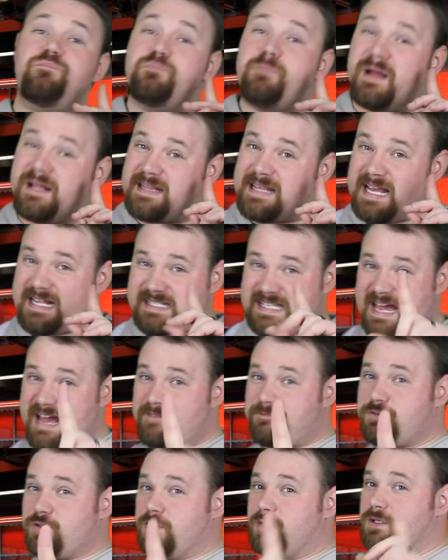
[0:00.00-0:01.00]
But that's
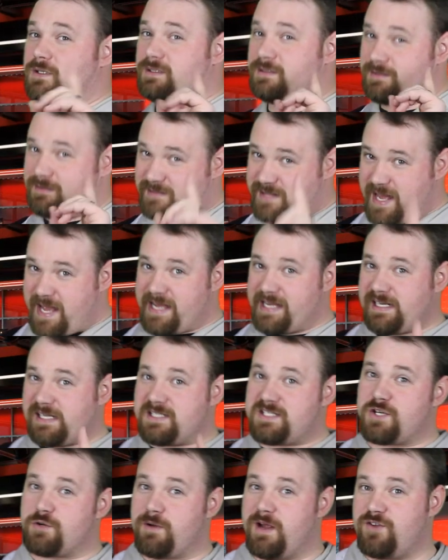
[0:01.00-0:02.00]
after taking
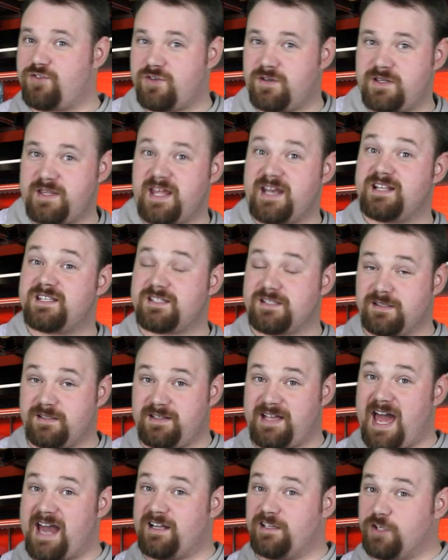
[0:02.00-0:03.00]
consideration that it's
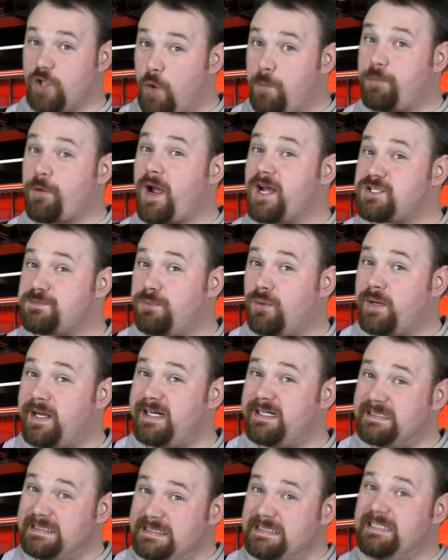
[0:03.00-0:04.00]
got a low price
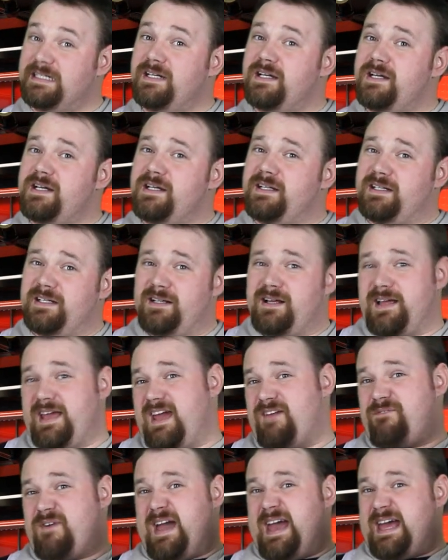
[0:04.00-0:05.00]
point.
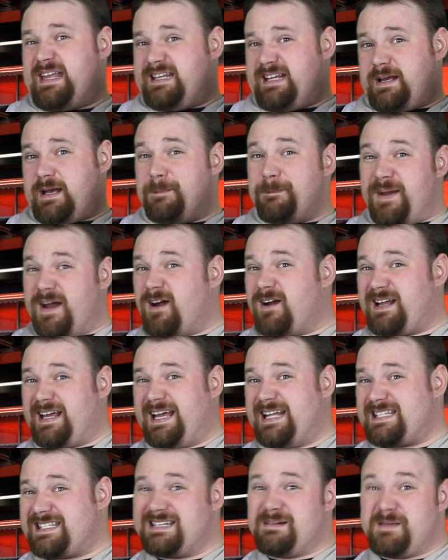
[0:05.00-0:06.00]
If I had to compare it
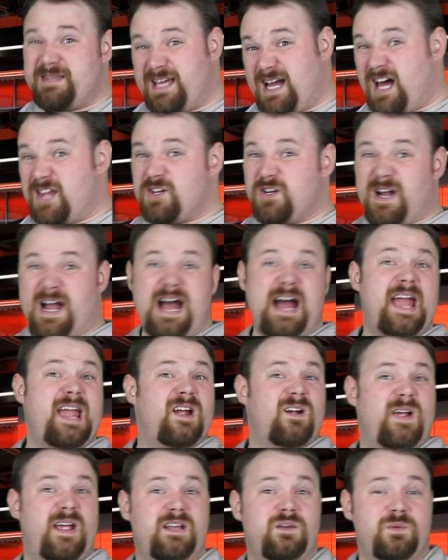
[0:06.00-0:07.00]
against some of the other
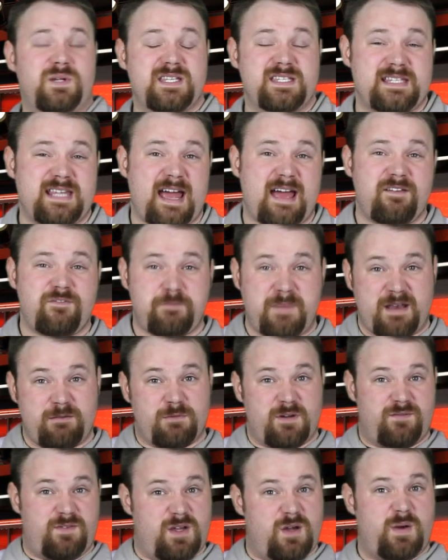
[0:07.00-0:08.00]
higher end ones that I've been
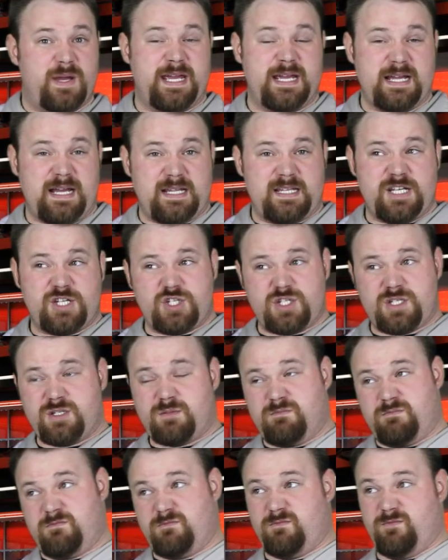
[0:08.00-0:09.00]
reviewing on this
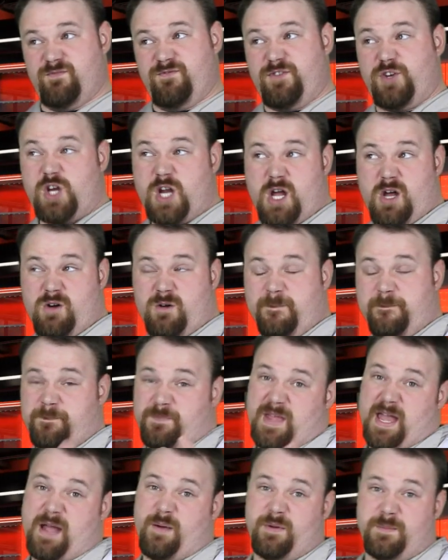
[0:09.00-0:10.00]
show,
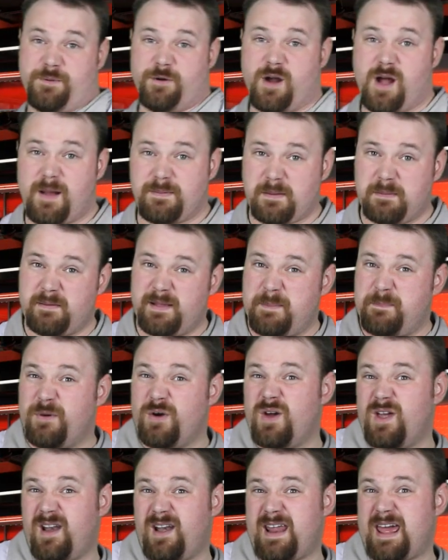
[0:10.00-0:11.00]
I would probably
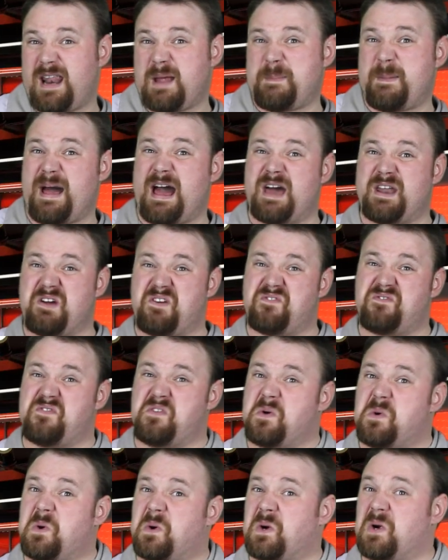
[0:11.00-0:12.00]
put it at about a
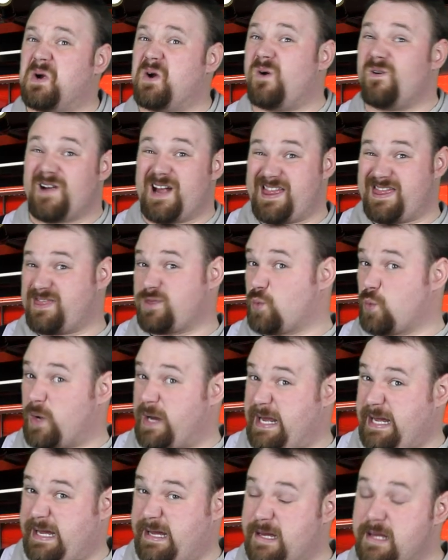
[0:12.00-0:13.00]
4 or a 3.